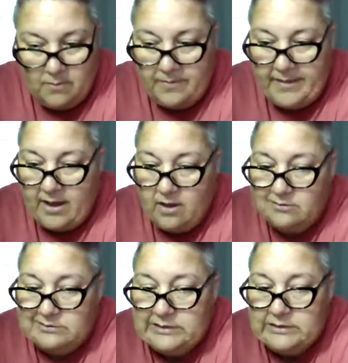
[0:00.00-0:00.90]

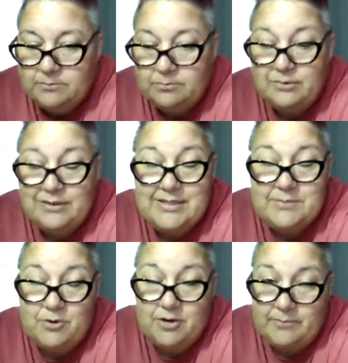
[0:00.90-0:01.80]
Now, please
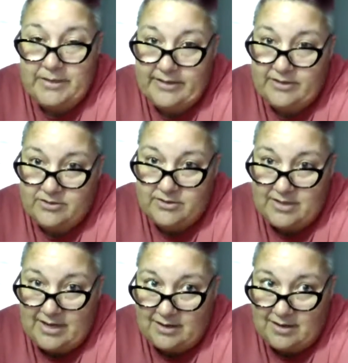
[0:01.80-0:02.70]
pardon me, there's
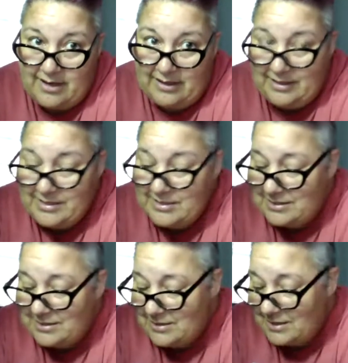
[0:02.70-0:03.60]
like at
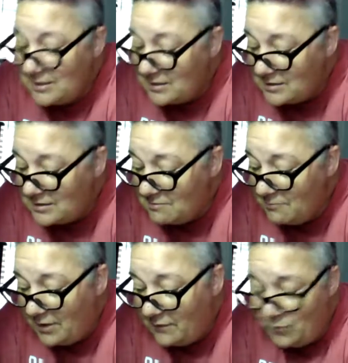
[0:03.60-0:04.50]
least 6
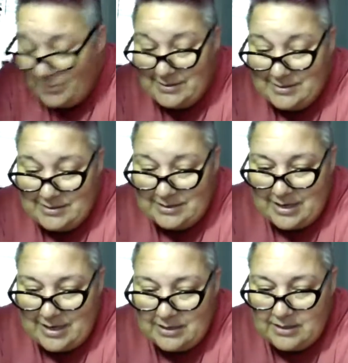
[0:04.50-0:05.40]
male voices
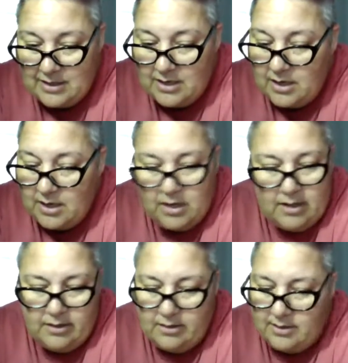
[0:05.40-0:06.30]
tonight.
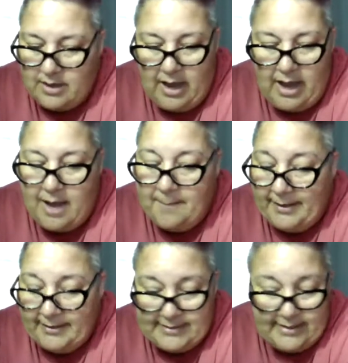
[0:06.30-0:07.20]
I
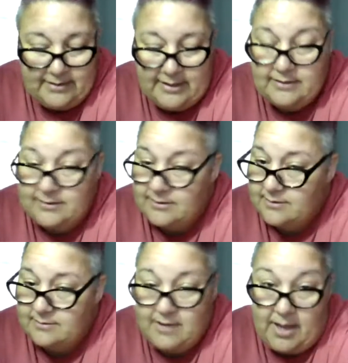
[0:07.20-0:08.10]
may sound like
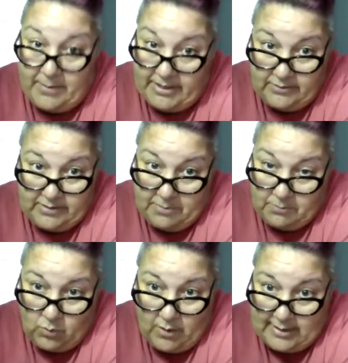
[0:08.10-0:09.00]
I may do some of them
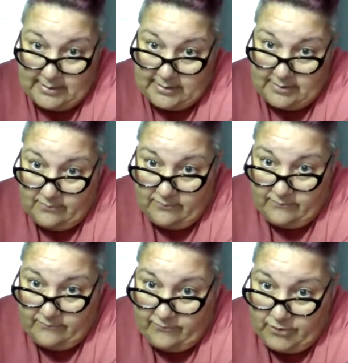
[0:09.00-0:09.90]
twice
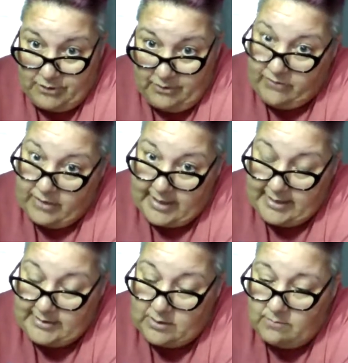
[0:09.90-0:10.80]
for 2 different
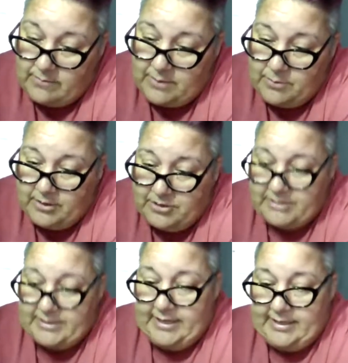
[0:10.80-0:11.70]
guys, so my
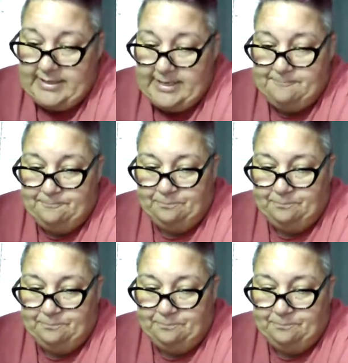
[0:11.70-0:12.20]
apologies ahead of time.